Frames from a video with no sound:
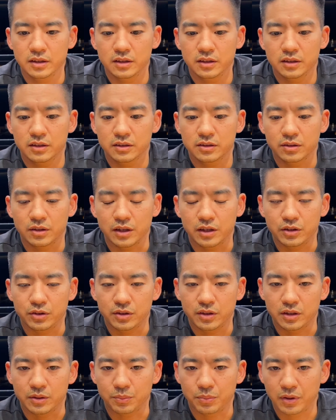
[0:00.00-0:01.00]
so that you
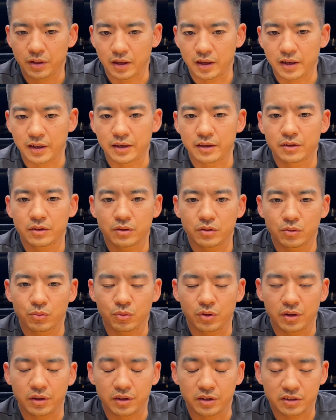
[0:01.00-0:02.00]
can apply
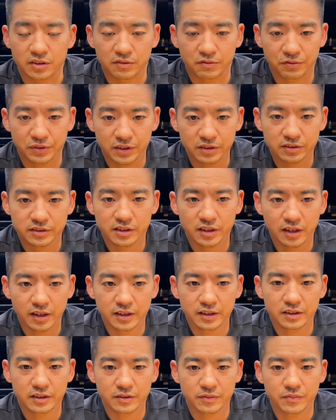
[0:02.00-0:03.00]
what this feels
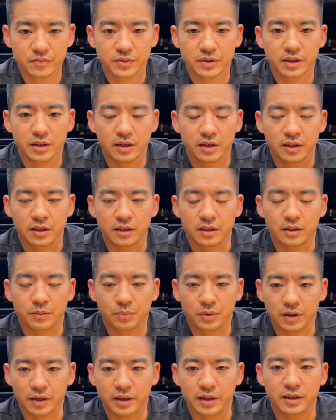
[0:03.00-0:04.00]
like and
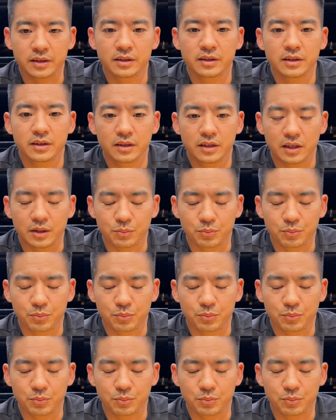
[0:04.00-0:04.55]
apply it and